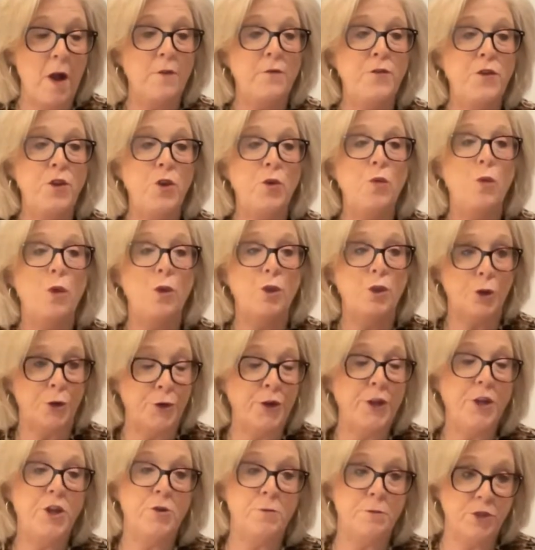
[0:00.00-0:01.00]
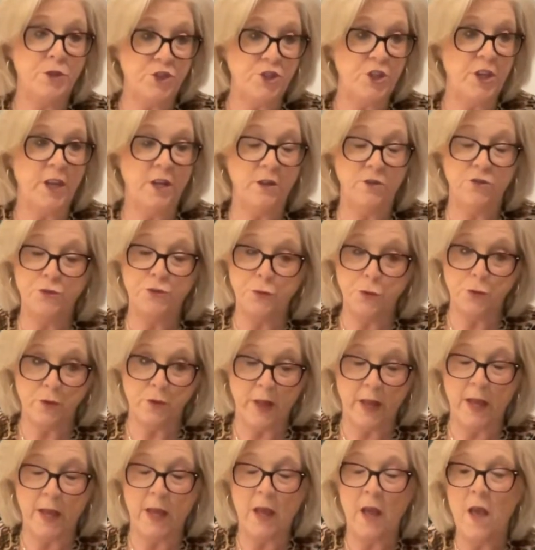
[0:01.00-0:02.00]
of you learning your machine,
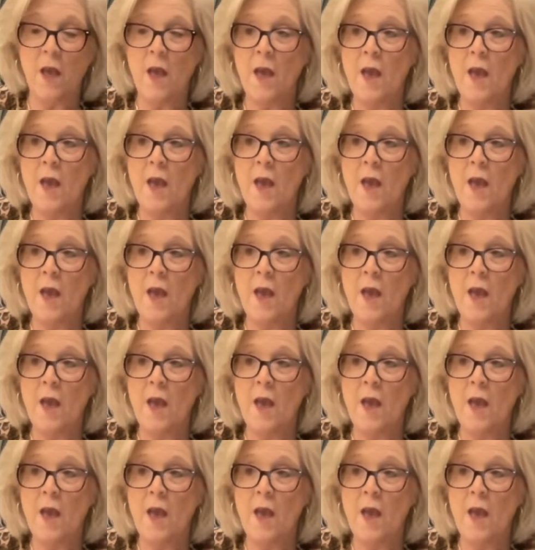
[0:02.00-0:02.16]
truly.